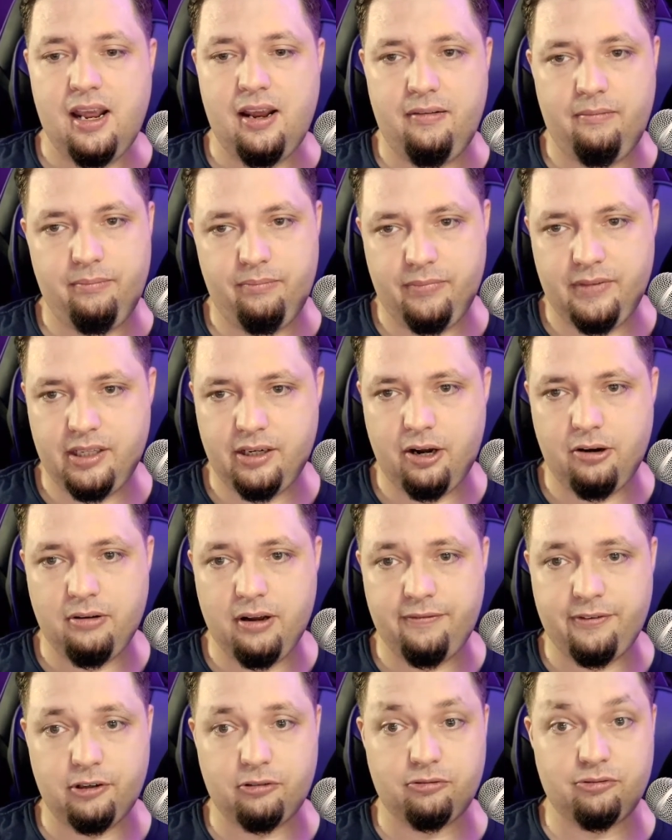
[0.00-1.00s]
It, you
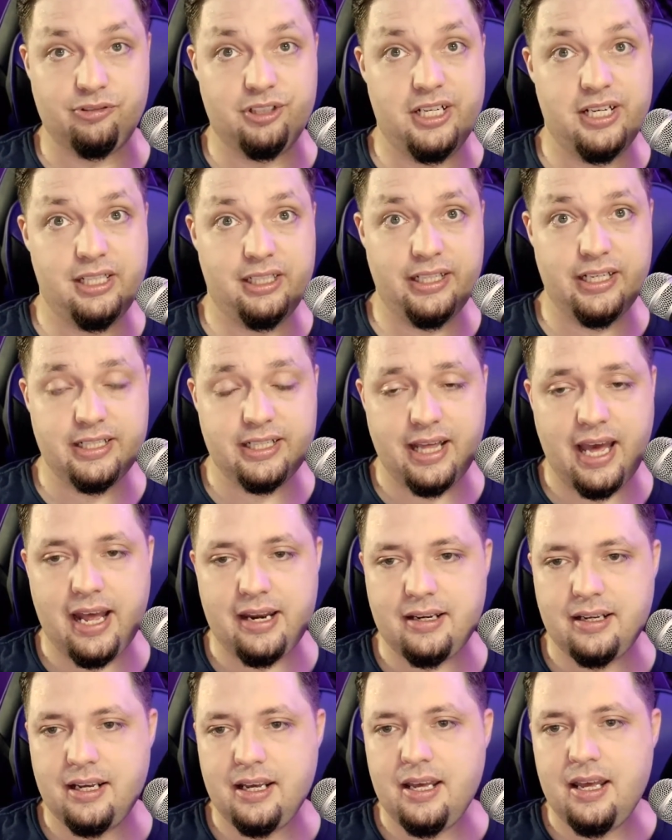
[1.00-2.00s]
know, if you're really into
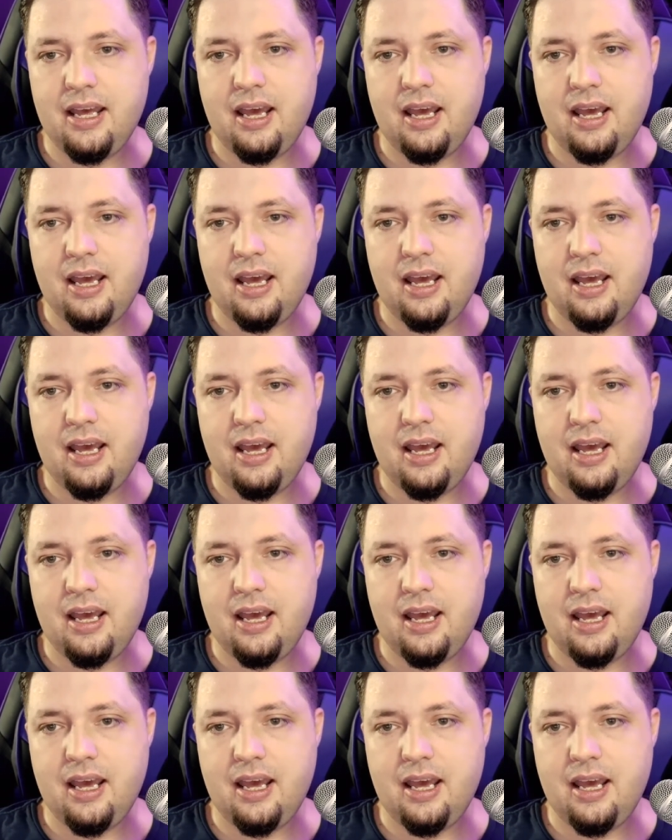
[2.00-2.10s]
that.